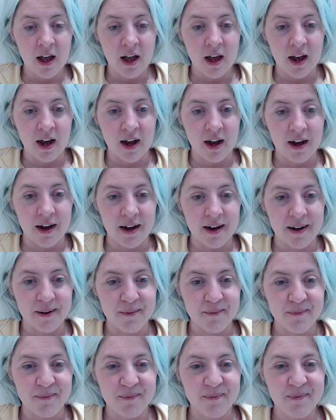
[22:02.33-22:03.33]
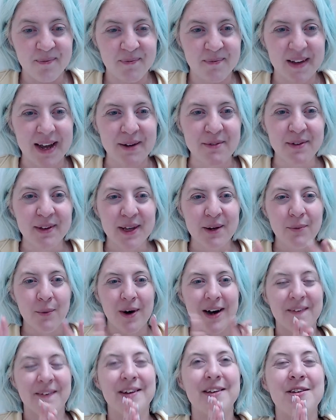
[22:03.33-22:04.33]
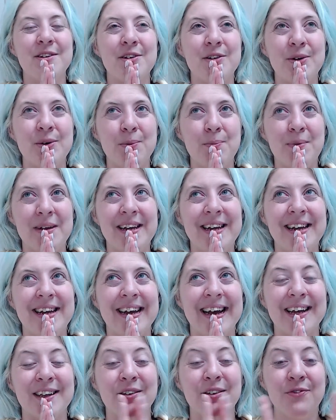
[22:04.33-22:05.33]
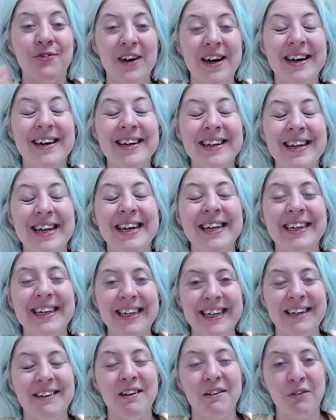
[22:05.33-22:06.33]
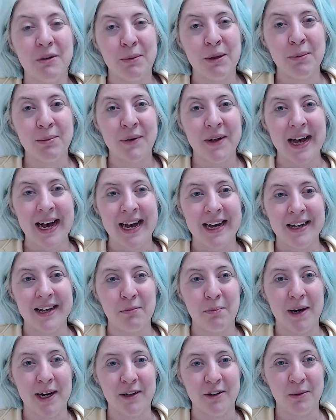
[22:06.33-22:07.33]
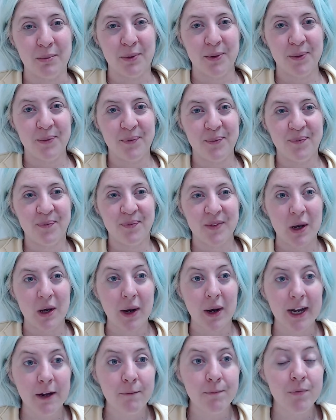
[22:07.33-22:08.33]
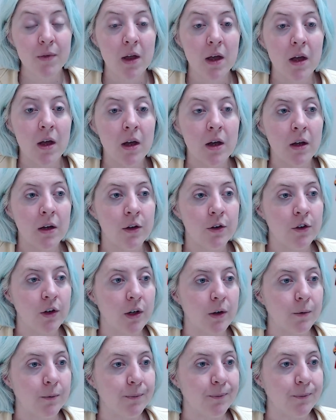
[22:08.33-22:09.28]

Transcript: to be as fun and easy for people as possible. Okay? So,